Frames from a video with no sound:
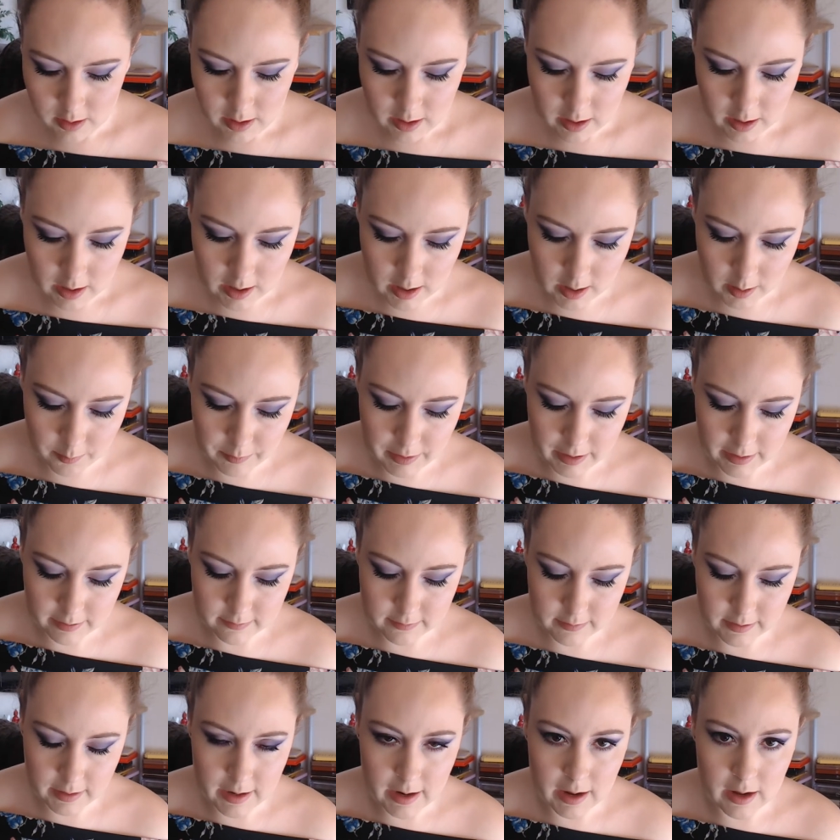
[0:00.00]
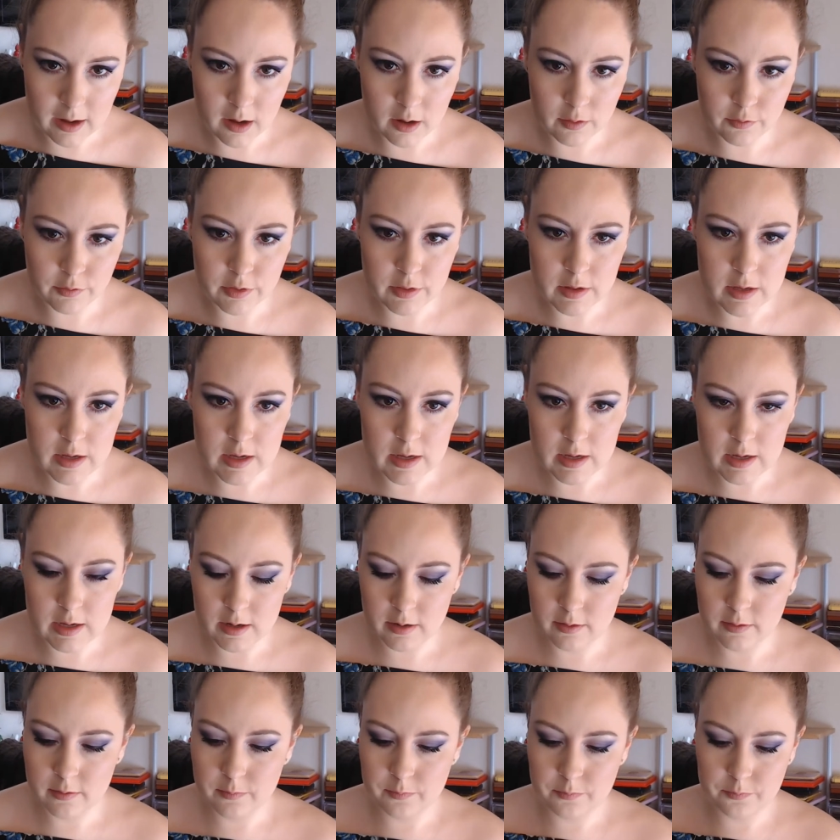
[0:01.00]
Next I have
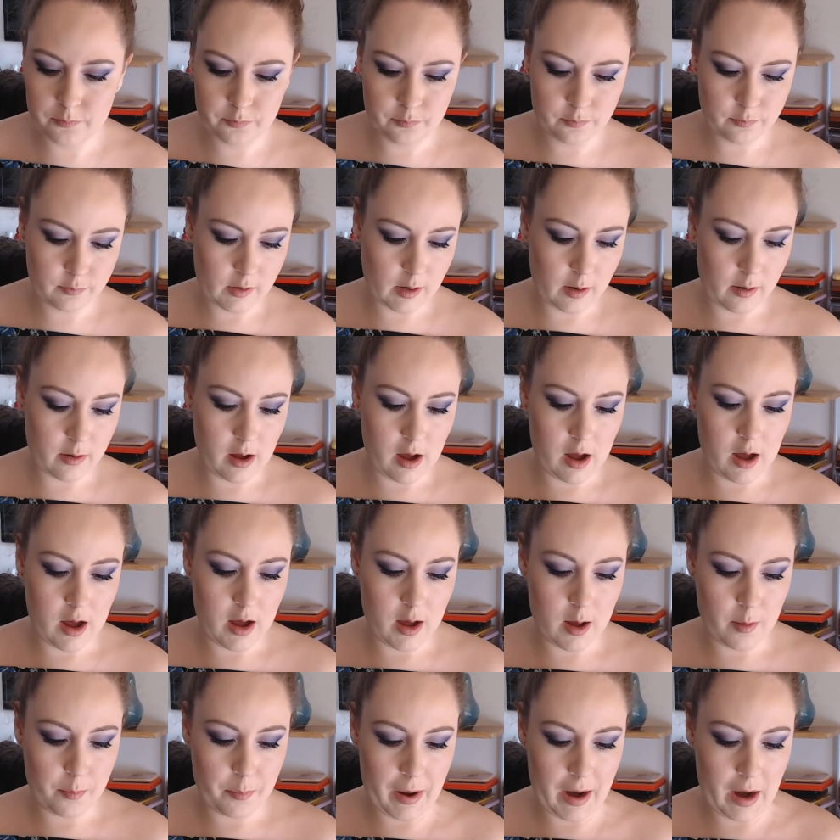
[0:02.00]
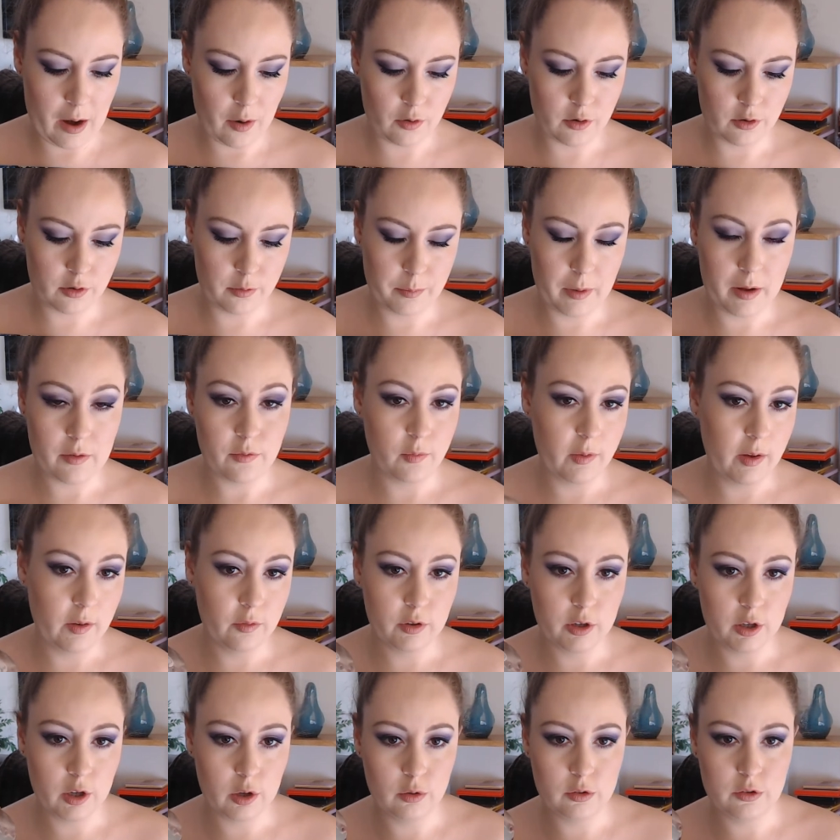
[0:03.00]
the powder, my
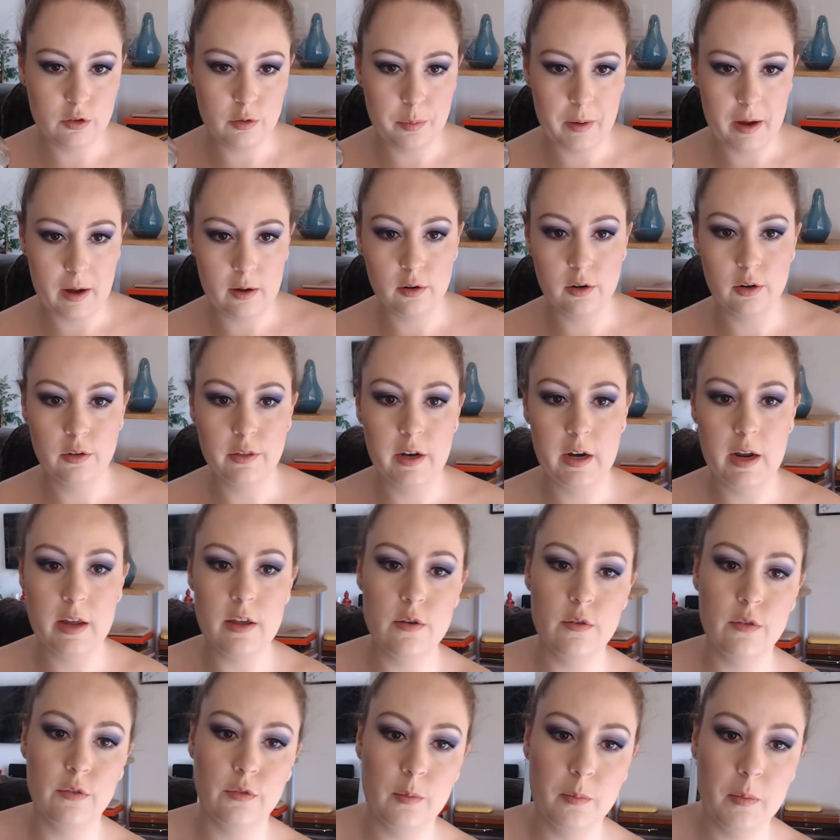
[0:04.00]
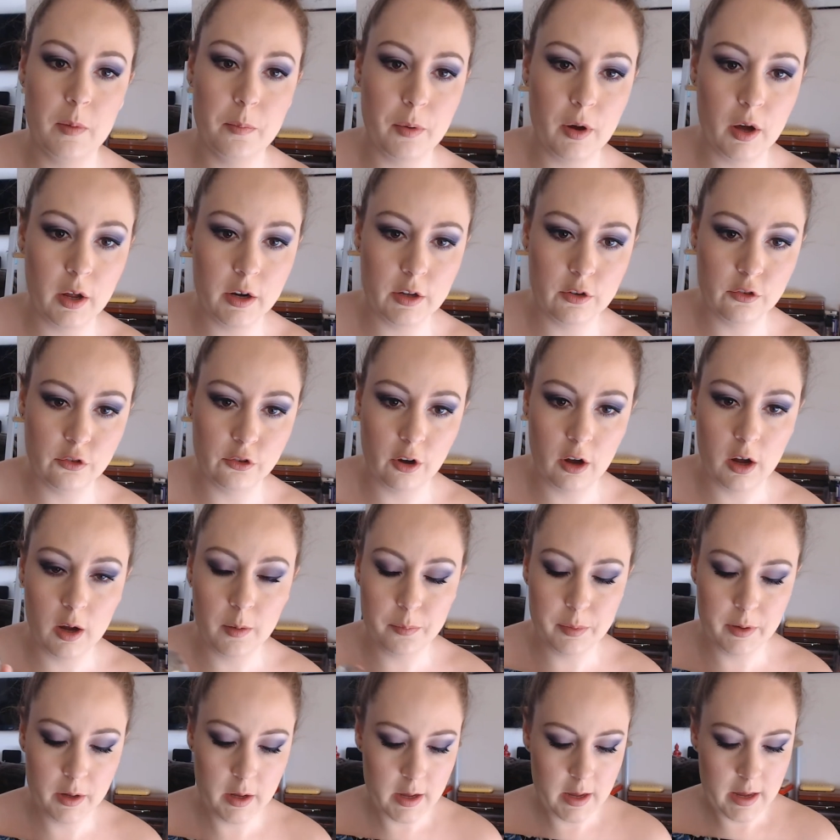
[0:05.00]
favorite go-to powder that I use from the Body
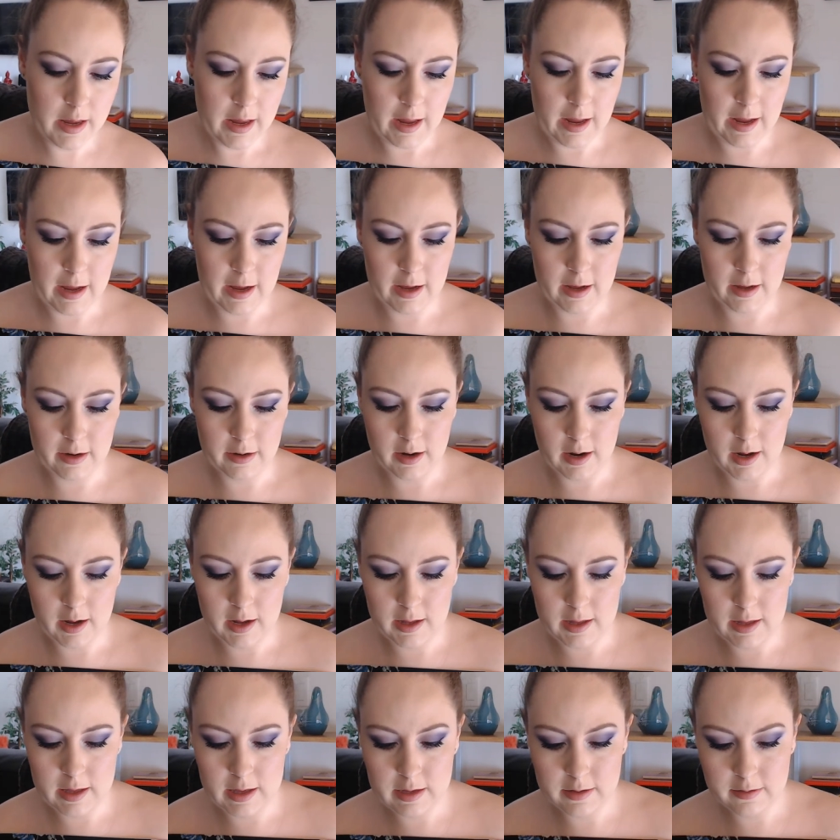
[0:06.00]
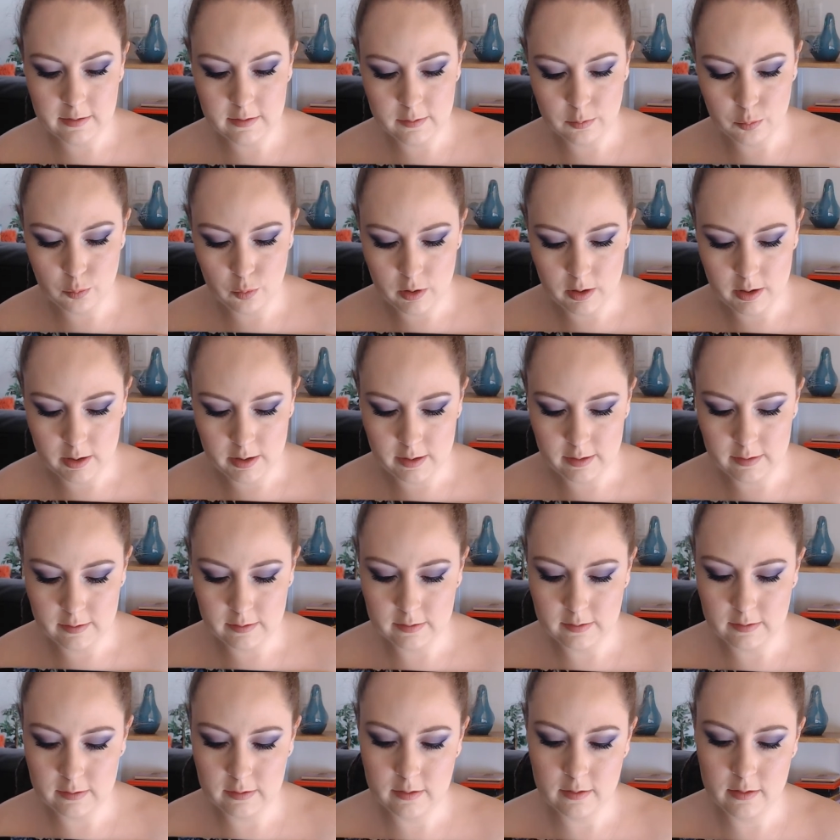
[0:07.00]
Shop, and it
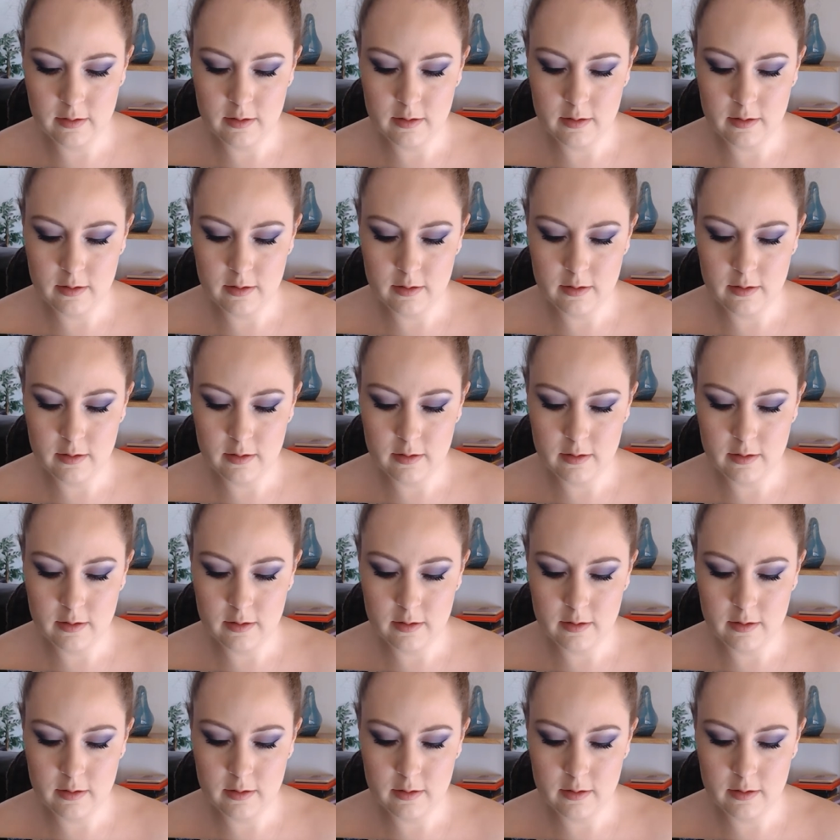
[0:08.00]
was